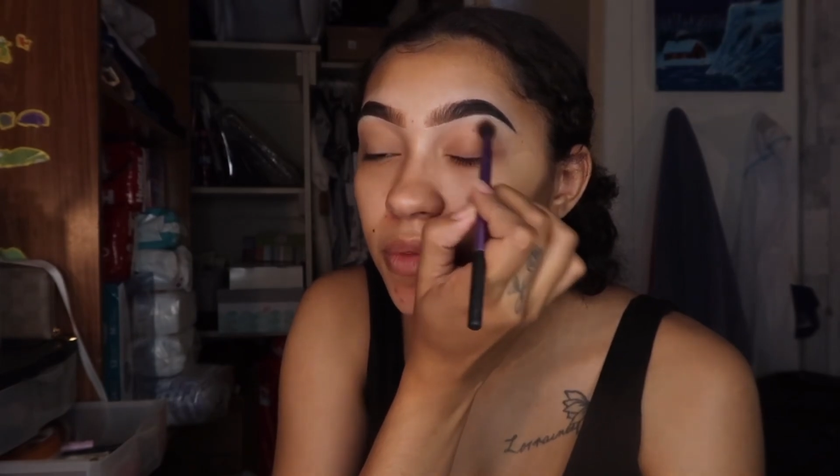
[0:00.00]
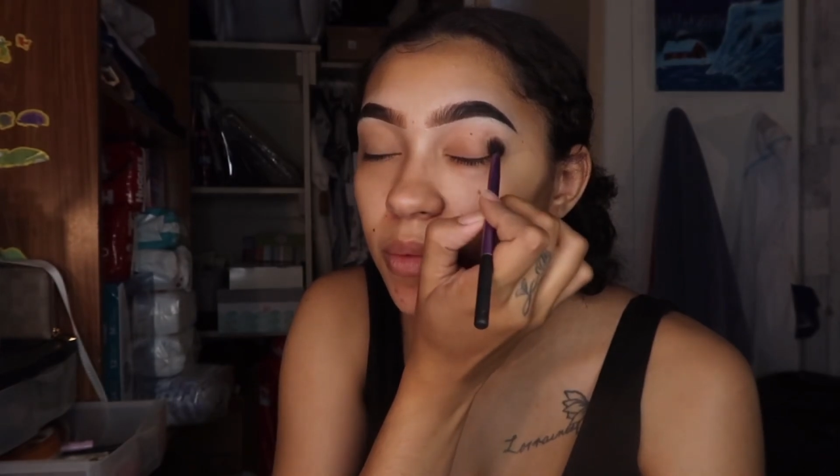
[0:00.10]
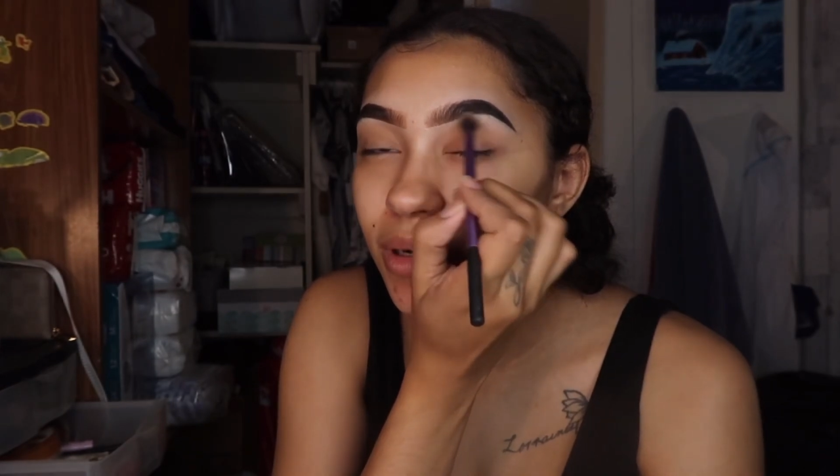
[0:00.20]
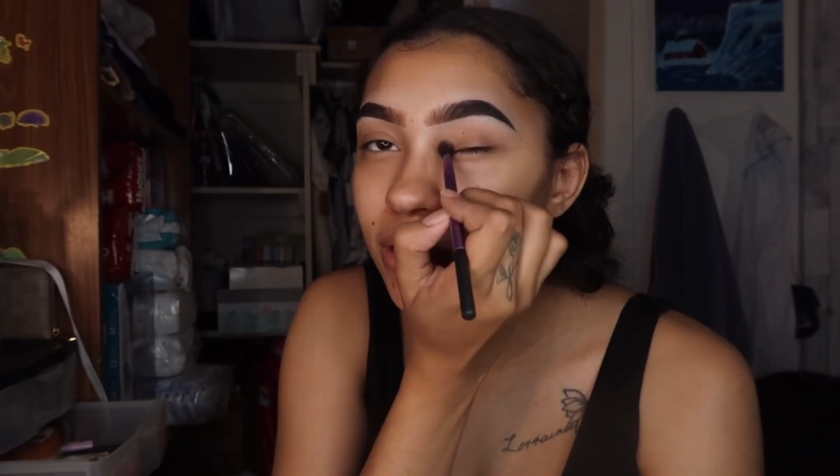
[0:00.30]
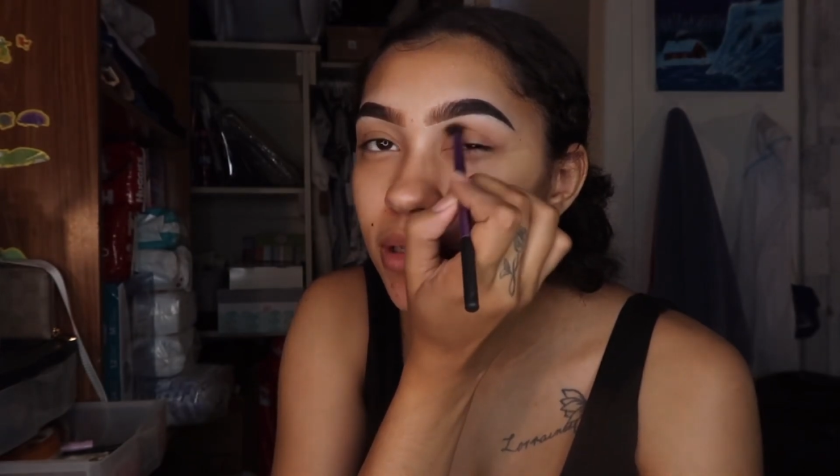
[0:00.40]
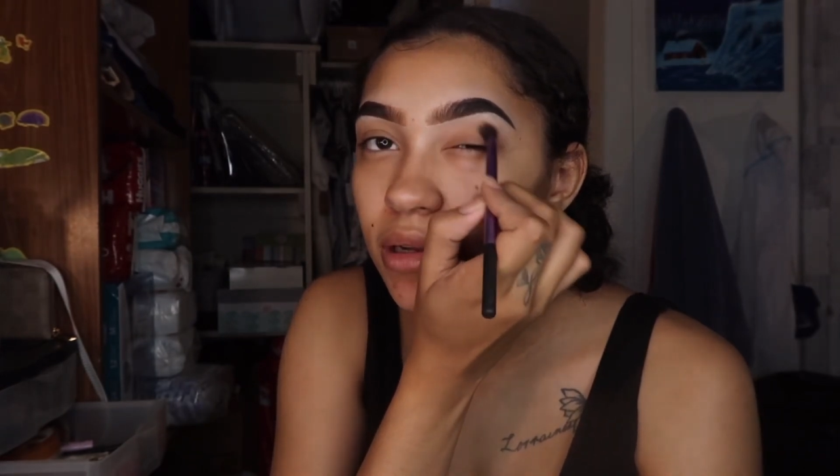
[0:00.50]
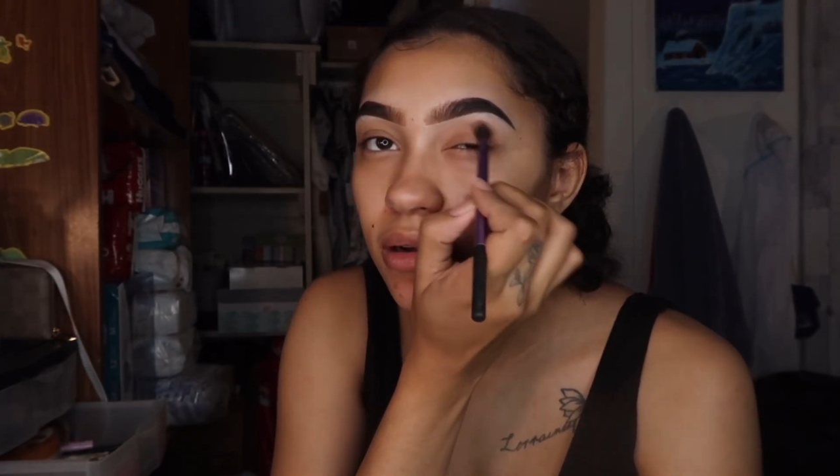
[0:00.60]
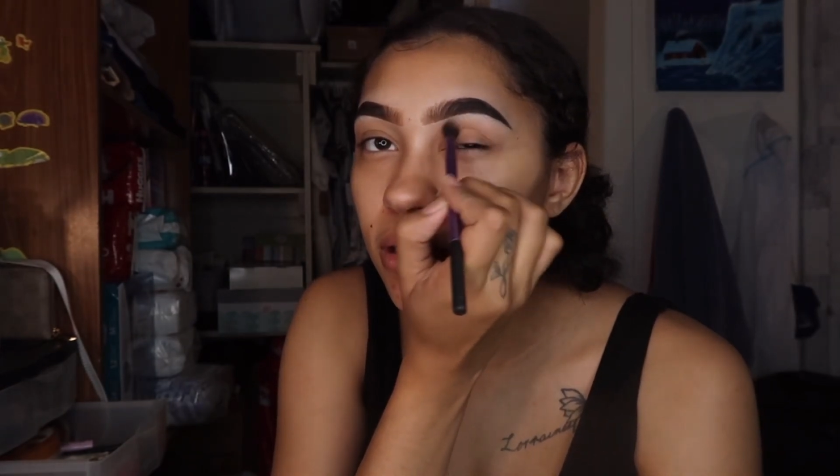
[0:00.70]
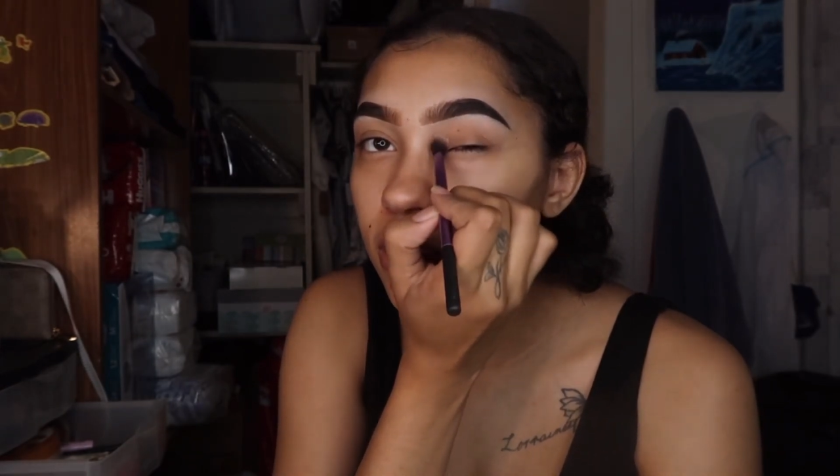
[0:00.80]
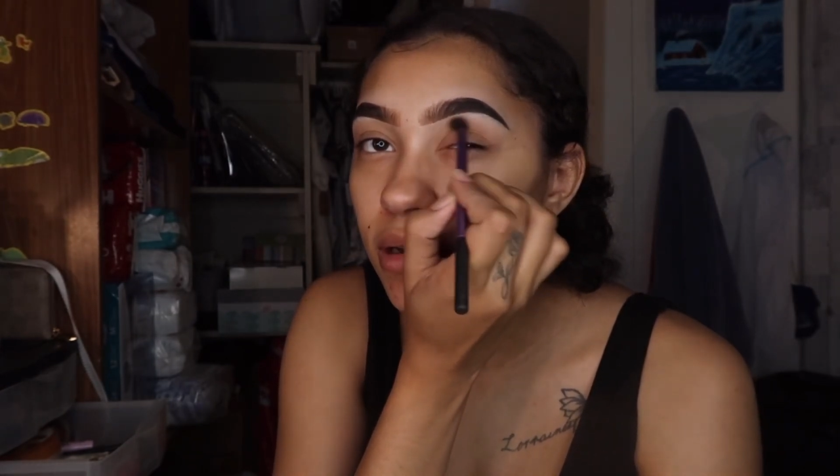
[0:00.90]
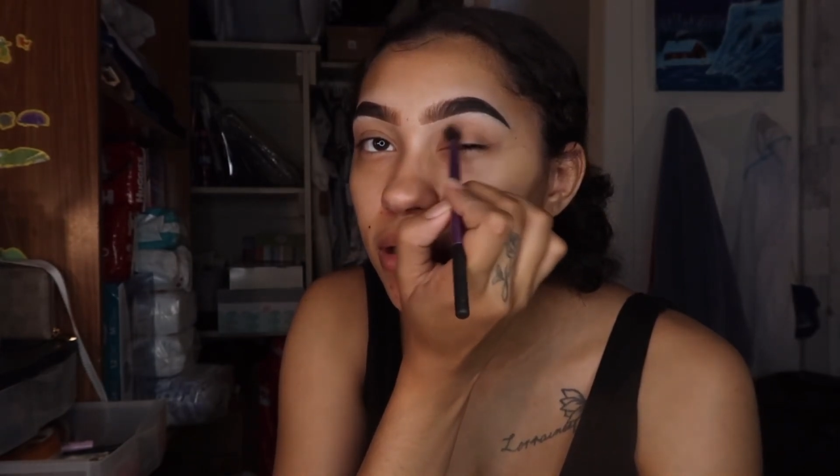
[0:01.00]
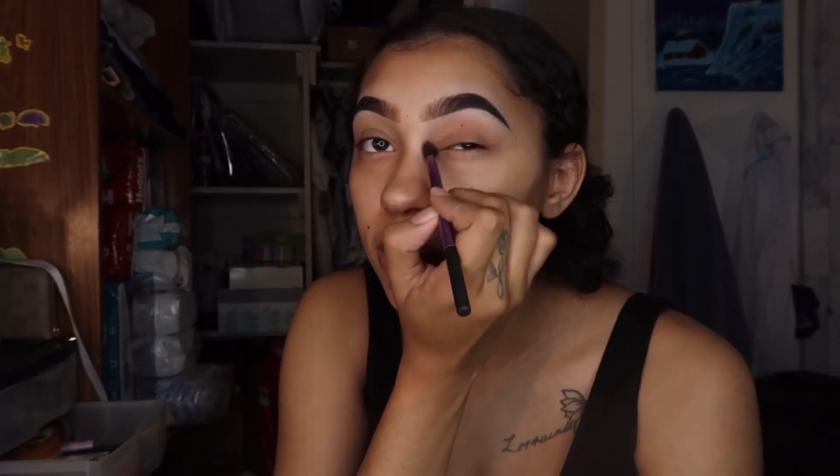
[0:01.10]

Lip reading: what is it called?